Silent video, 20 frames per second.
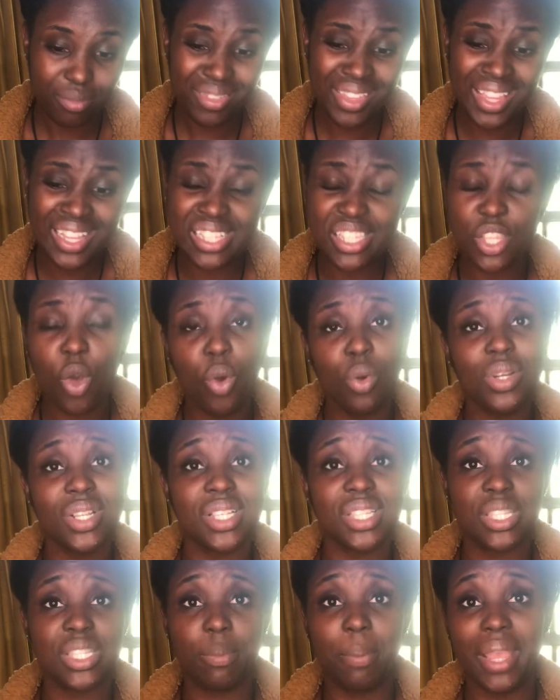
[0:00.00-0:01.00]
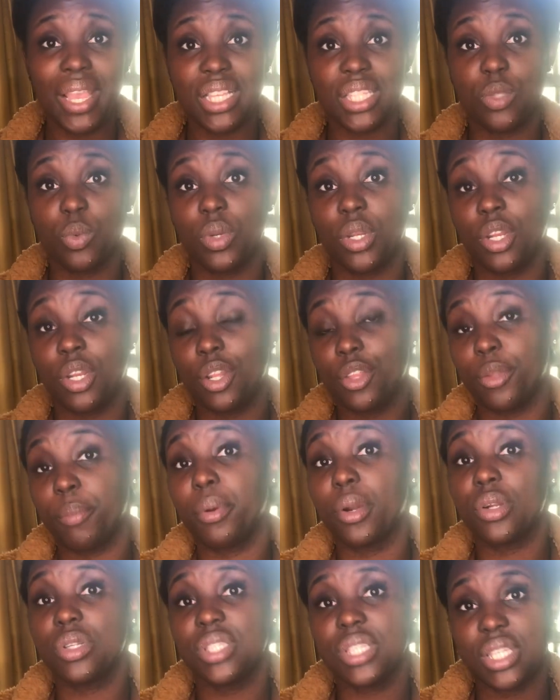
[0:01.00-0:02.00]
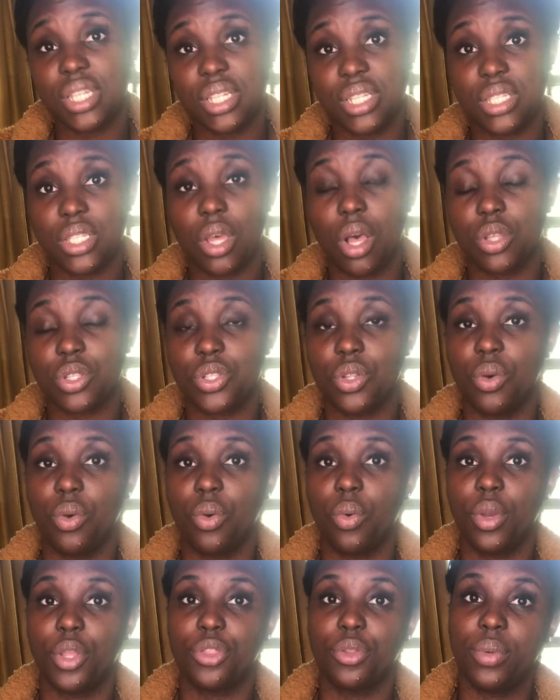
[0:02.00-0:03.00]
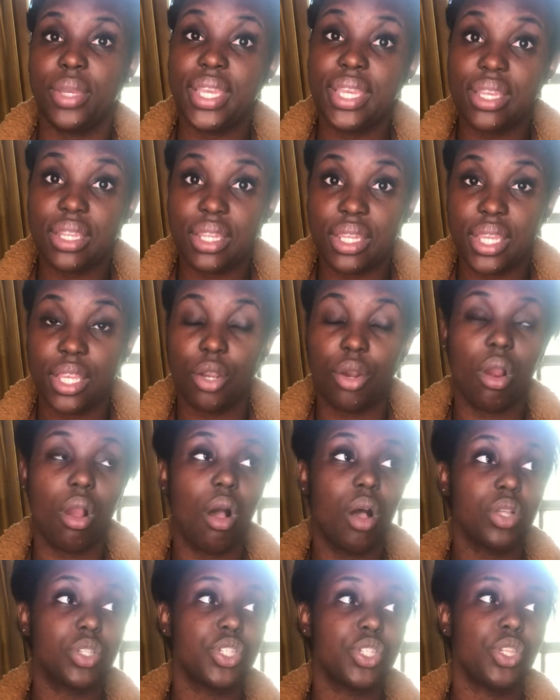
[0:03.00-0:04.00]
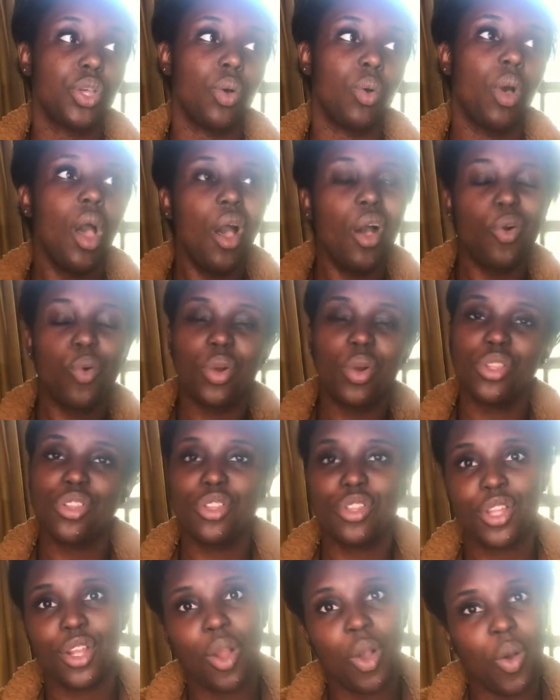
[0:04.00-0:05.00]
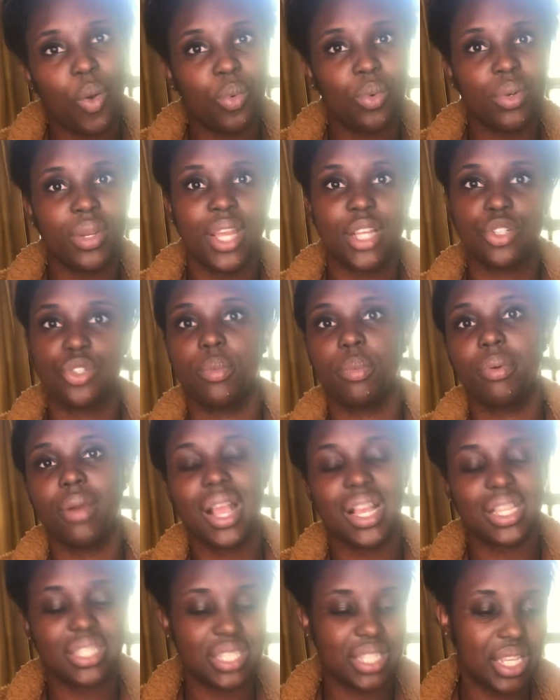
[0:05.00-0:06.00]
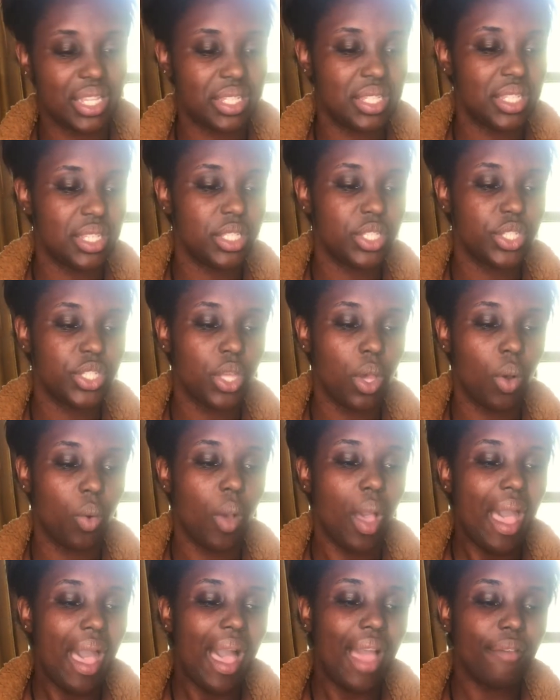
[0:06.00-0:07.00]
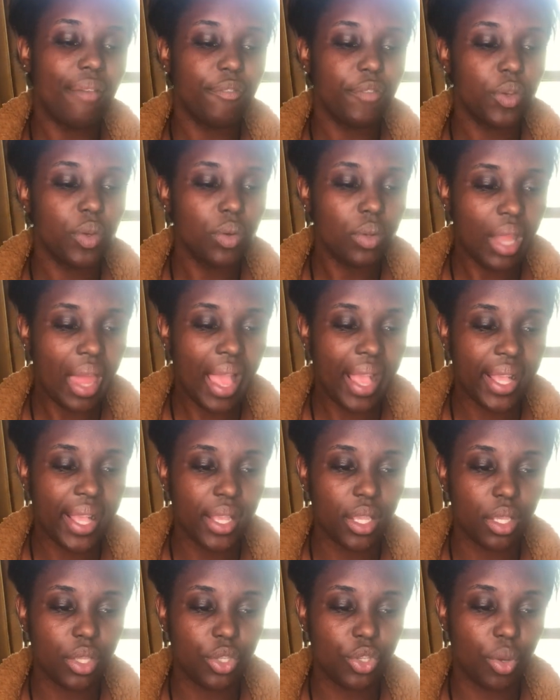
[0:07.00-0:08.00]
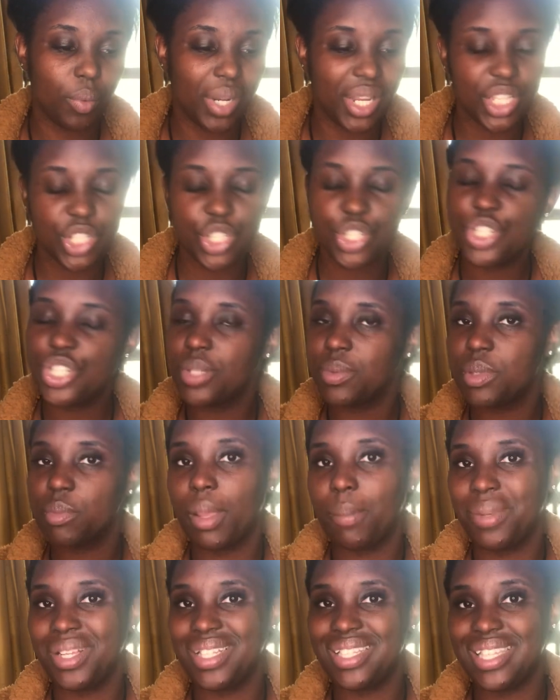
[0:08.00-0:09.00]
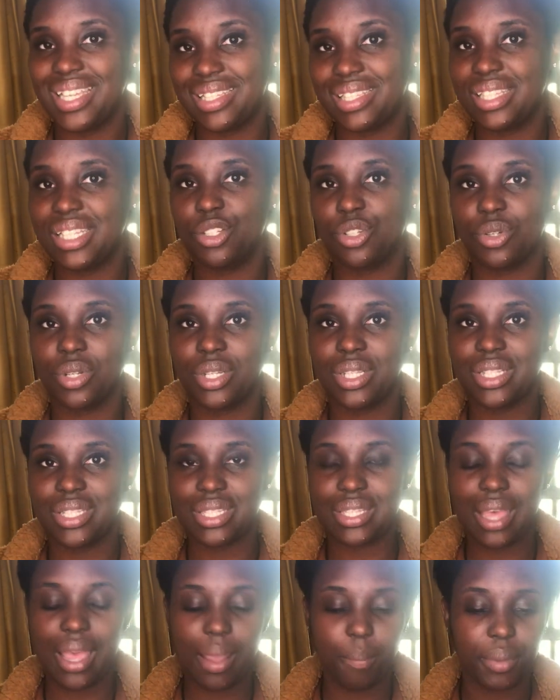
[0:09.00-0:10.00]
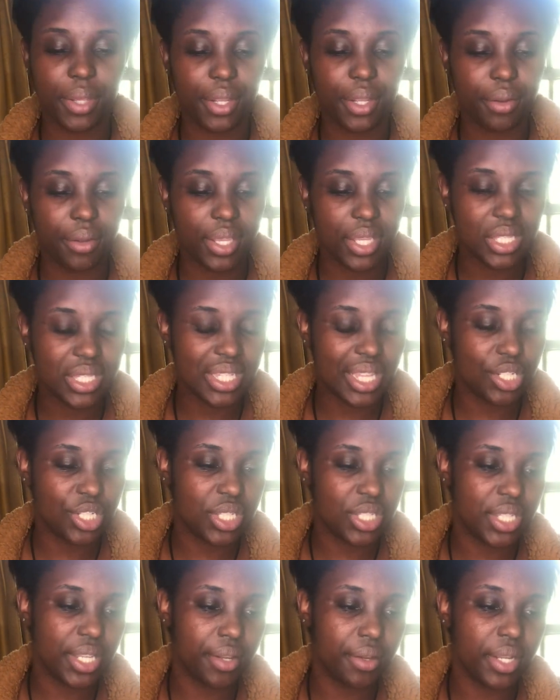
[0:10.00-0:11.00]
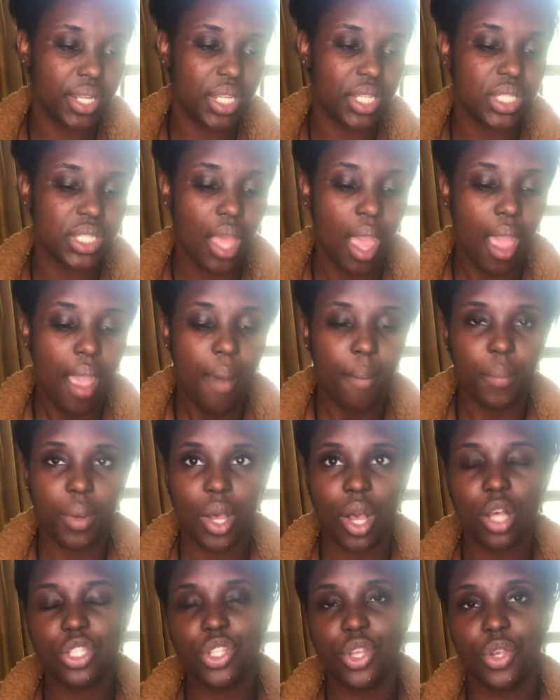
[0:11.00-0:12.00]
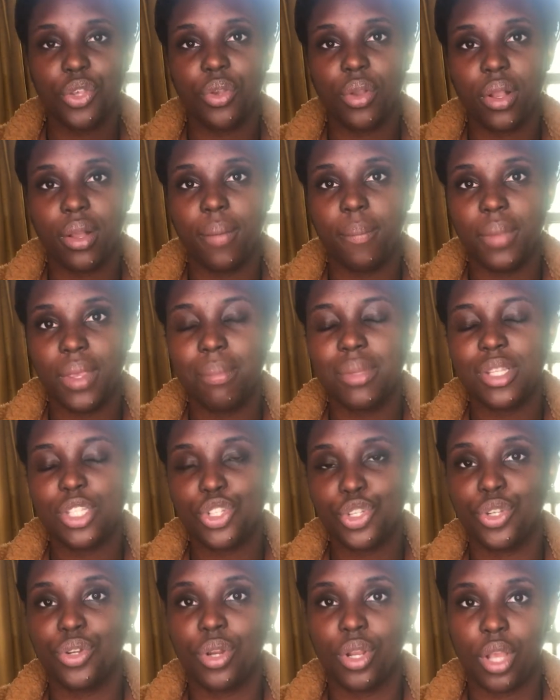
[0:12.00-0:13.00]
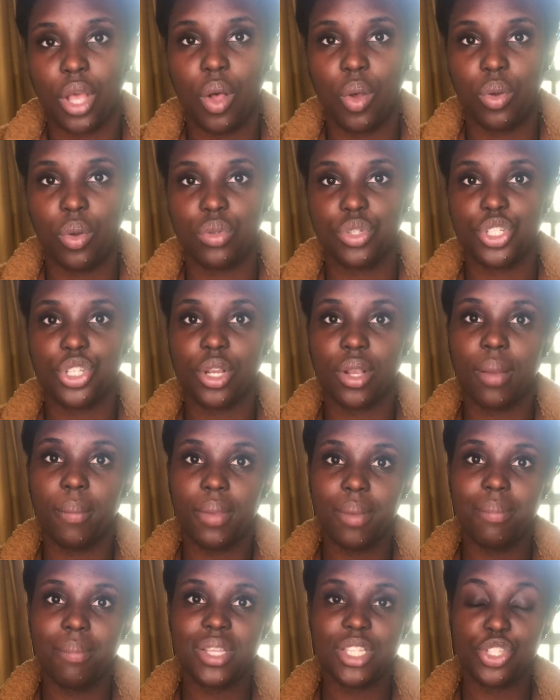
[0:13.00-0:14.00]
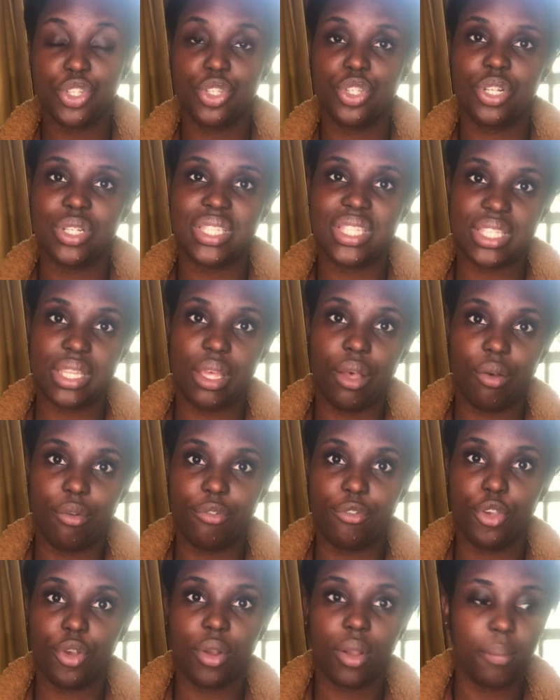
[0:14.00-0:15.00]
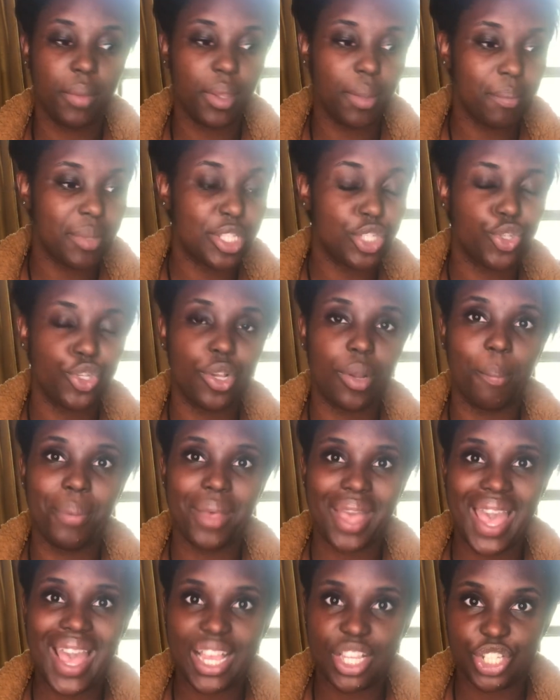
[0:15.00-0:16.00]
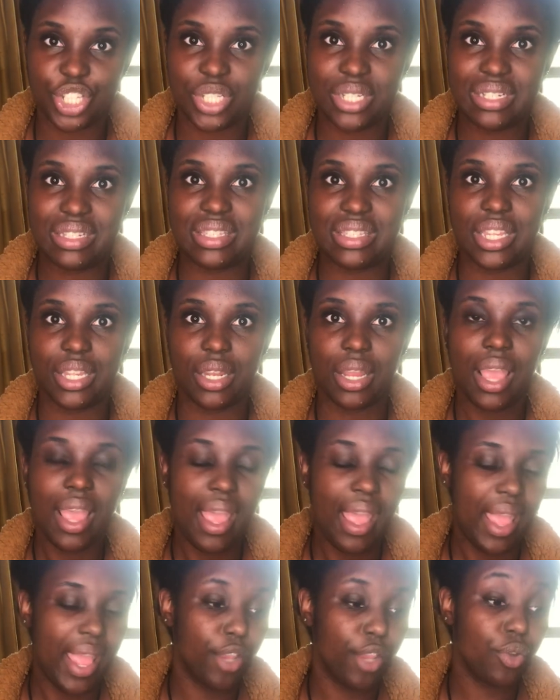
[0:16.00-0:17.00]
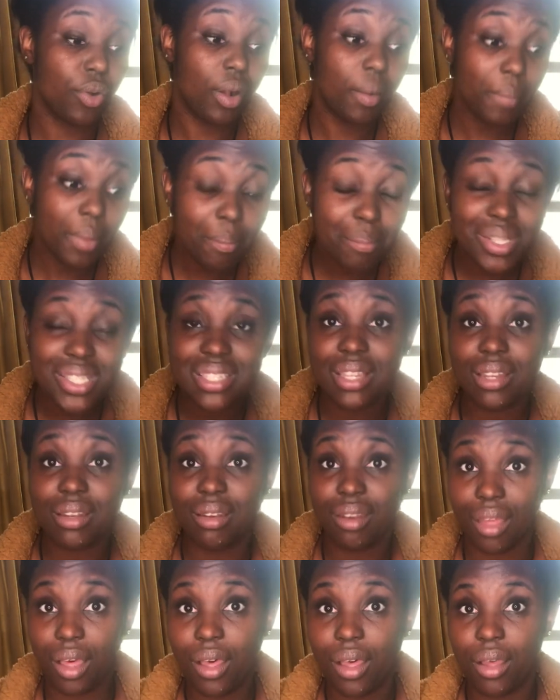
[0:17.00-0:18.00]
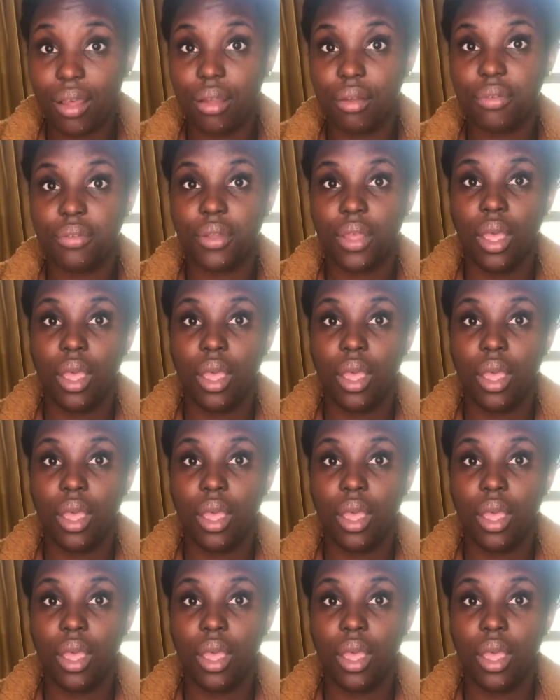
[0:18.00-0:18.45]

is holding space when another person is also going through healing or also going through their own natural processes. So I feel like your relationships may be tested during this time period, Sagittarius, but also your commitment to your goals, your commitment to yourself, your commitment to your passions, and your commitment to love.